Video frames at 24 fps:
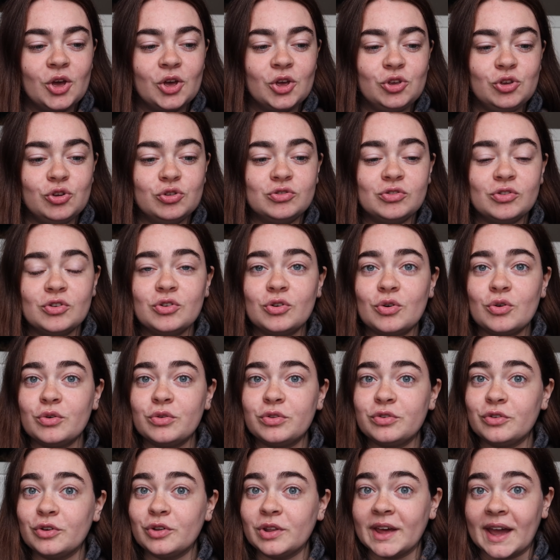You do go
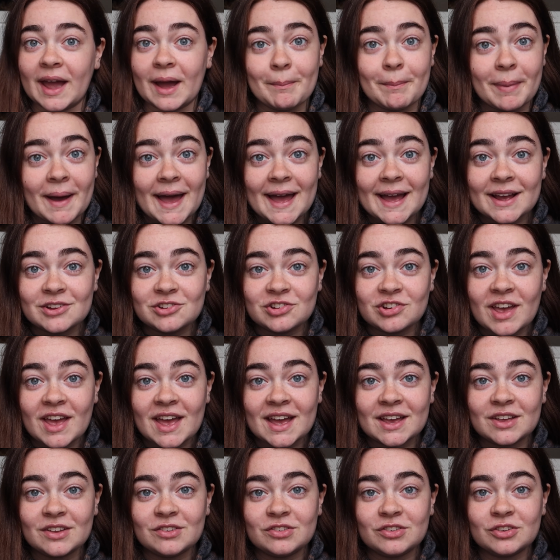through like a bag
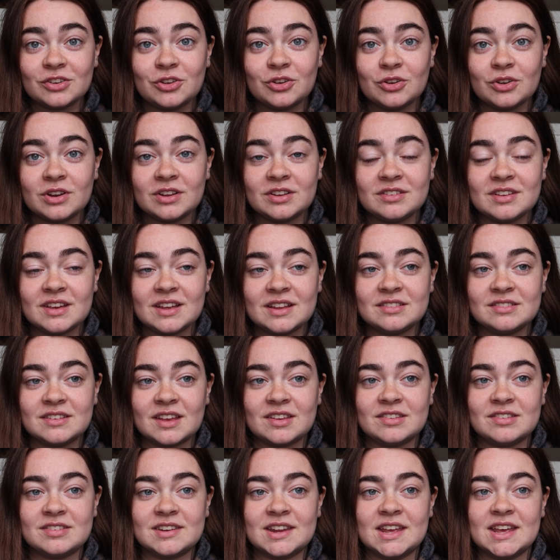check at security in
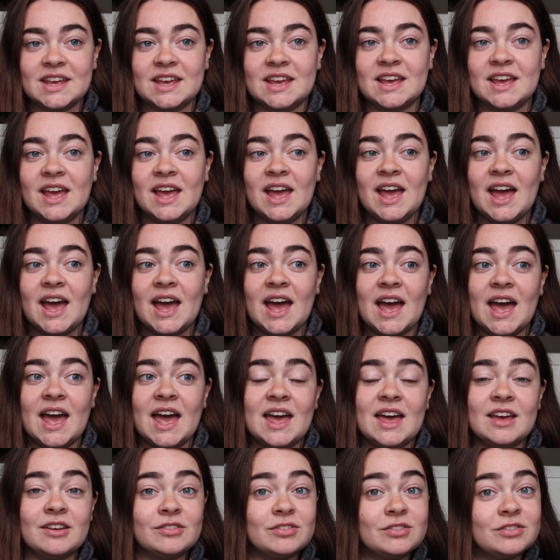Disney.
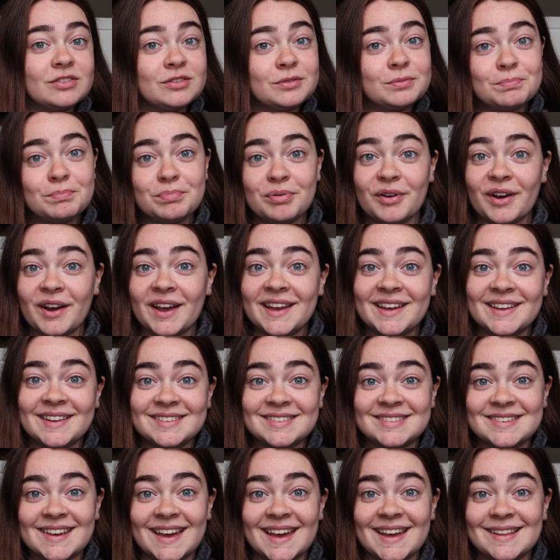It's pretty
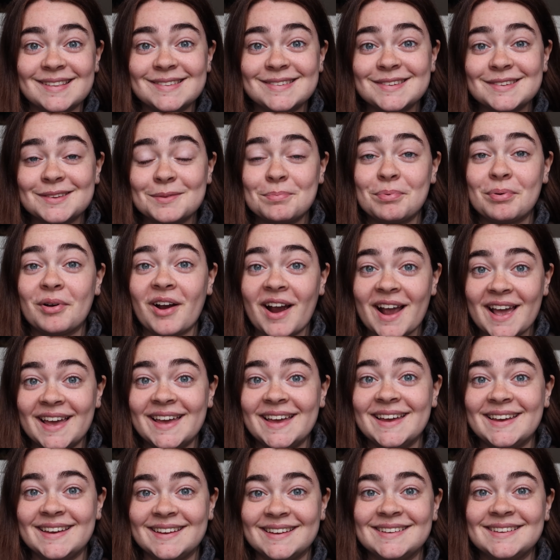intense. It's a
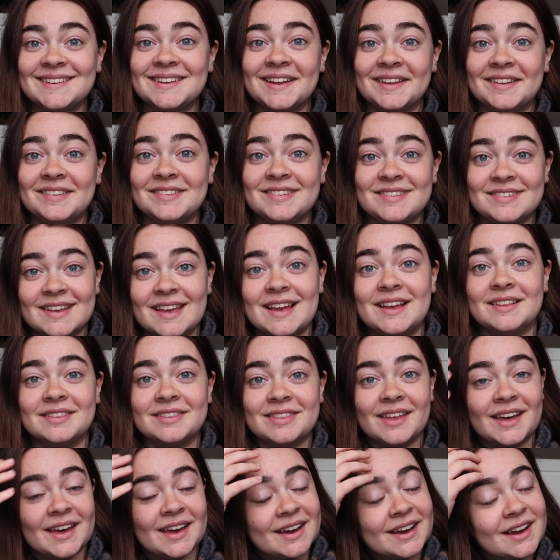pretty insane
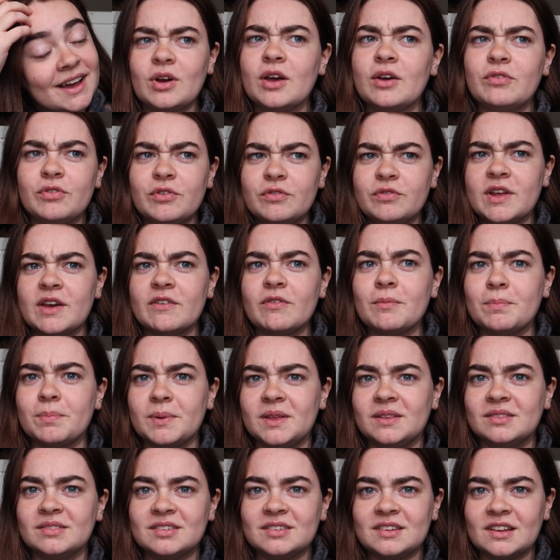thing. If you've never
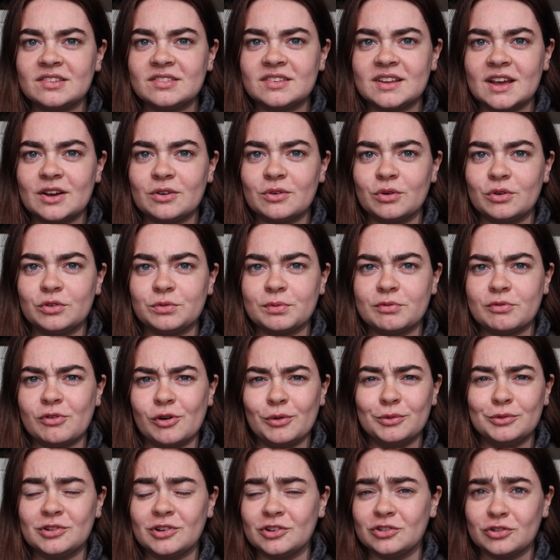been to Disney headquarters
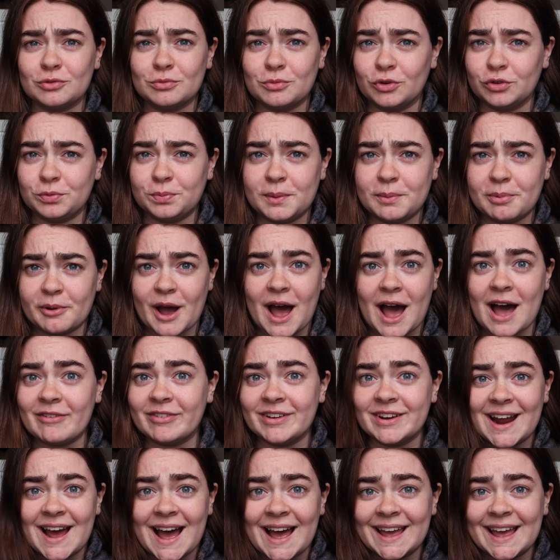before, which I'm sure most people
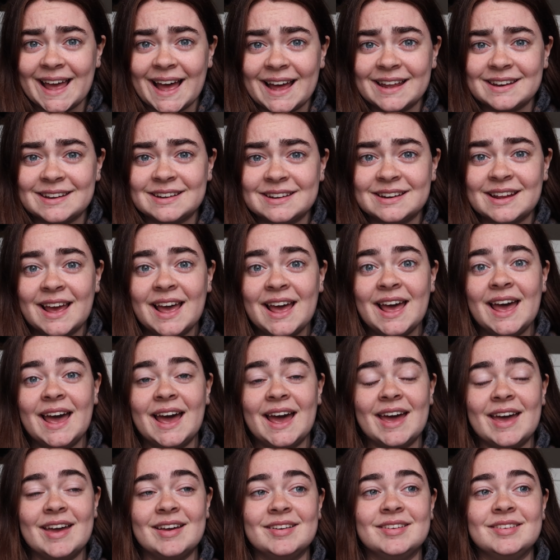haven't, I hadn't,
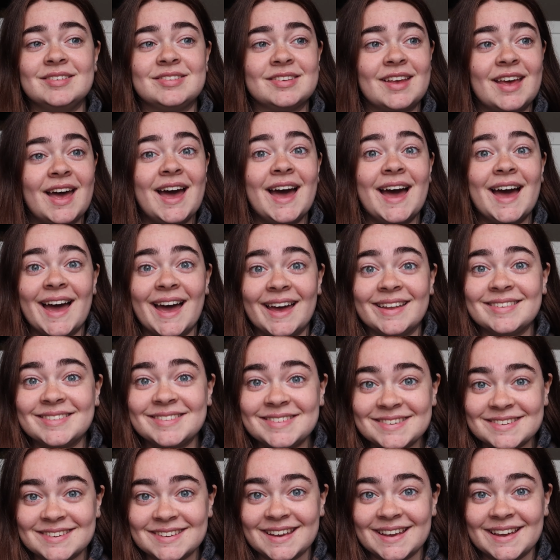it is
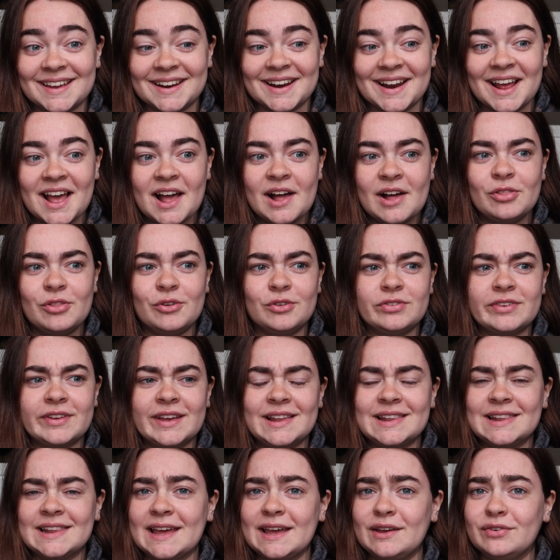insane. There's like
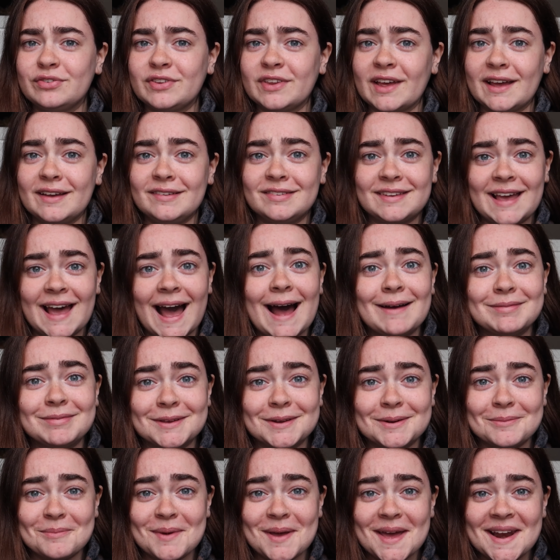life-size
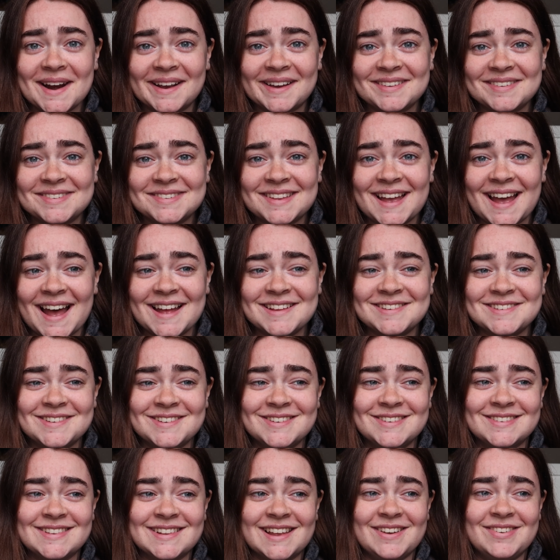Captain America
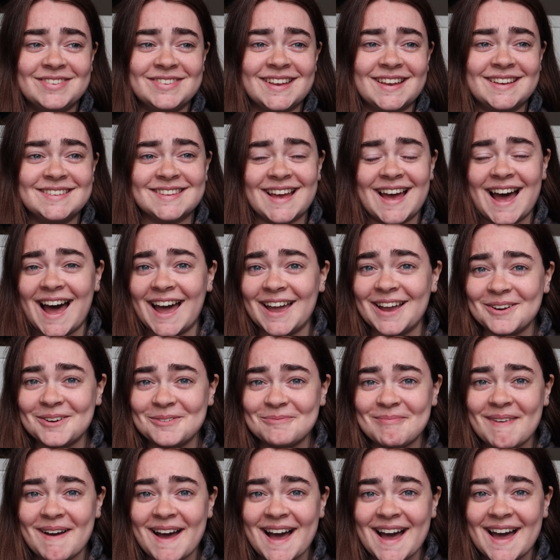statues, life-size
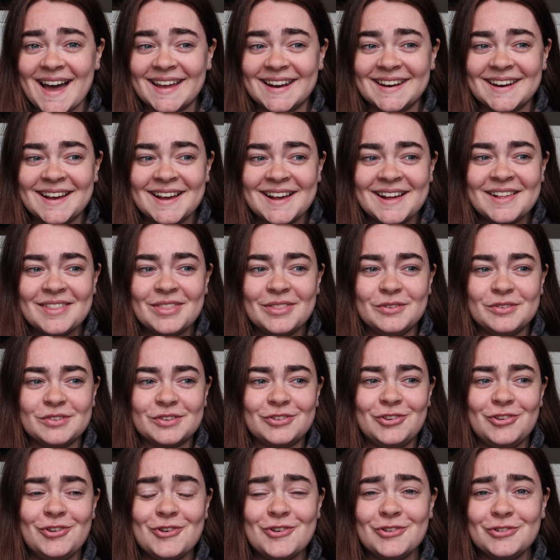Iron Man, there's a
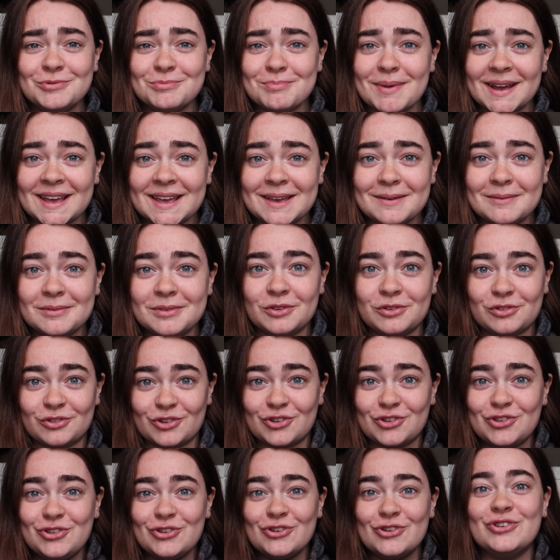huge
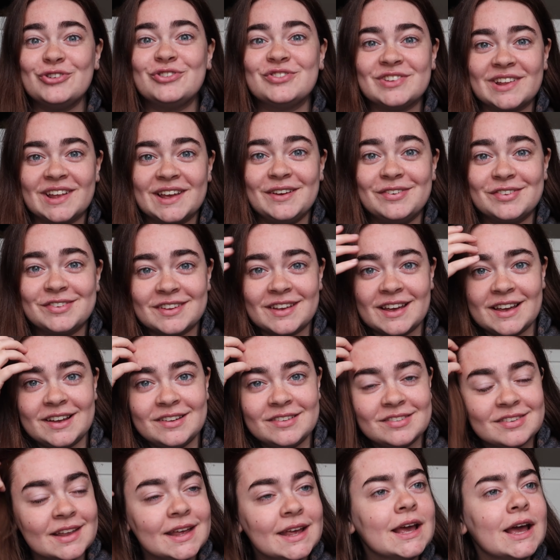
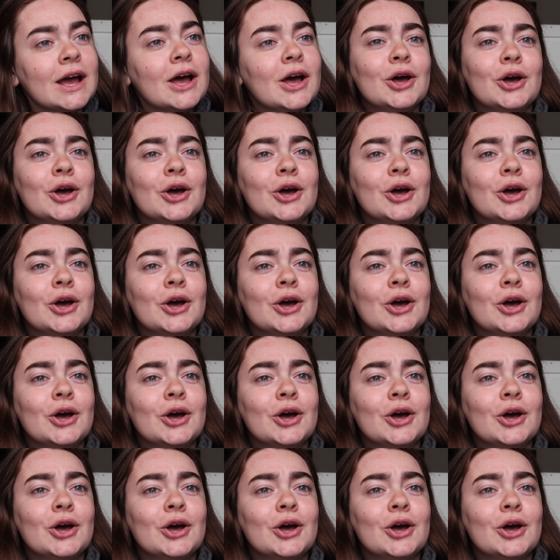life-size like